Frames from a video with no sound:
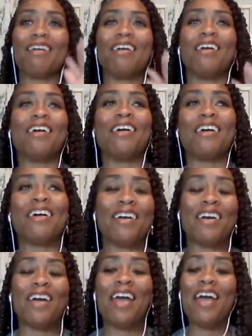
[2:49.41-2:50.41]

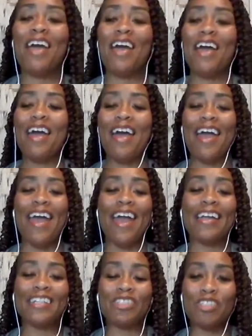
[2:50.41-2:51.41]

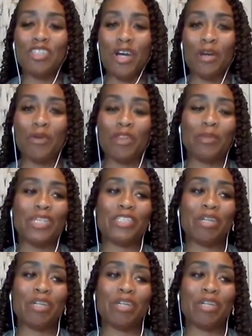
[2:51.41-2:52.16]
and it stuck with me.